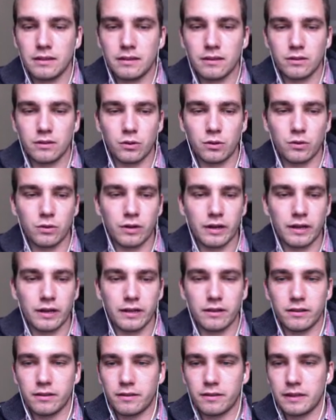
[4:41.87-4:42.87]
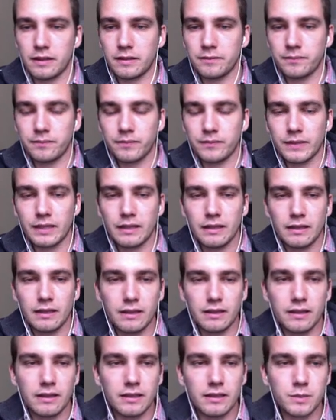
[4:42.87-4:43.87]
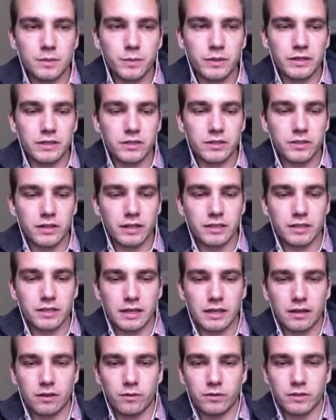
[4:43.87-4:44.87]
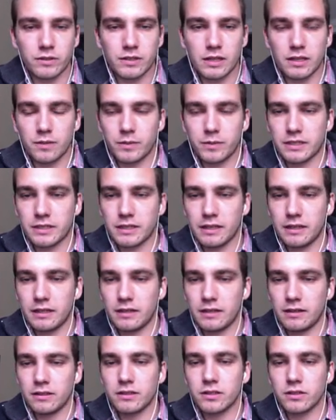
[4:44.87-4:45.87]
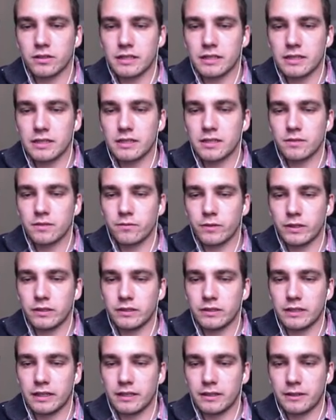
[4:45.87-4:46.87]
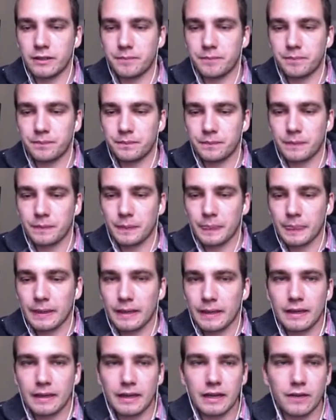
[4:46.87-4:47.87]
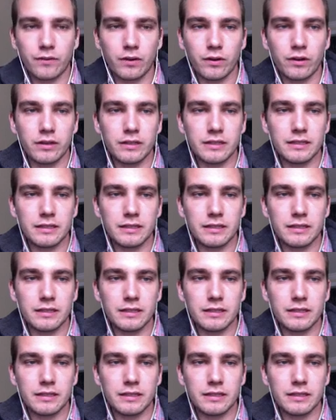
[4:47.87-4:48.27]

the whole height of the thing. And it's pretty stretched out. There's not that much data here. So let's get some real data. I've already